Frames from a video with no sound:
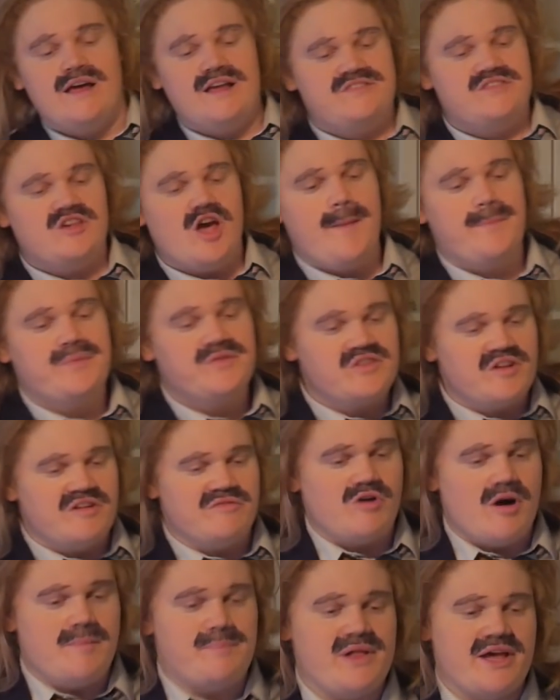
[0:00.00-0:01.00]
That's the opposite
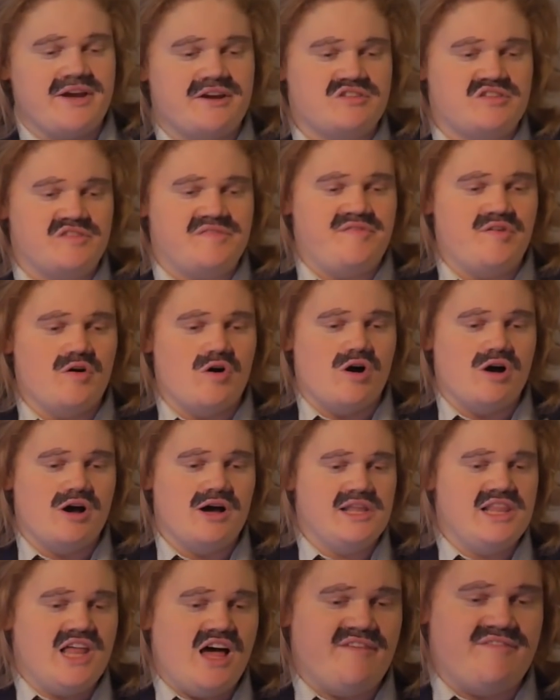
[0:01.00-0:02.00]
of what blankets are for.
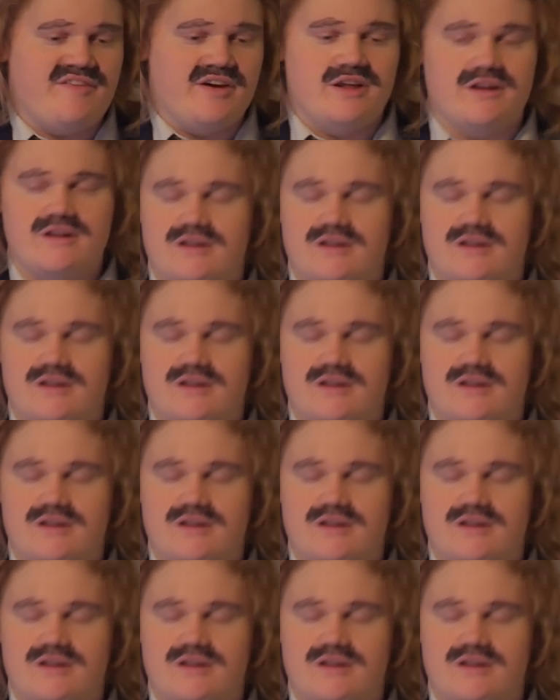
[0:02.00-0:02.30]
I love it.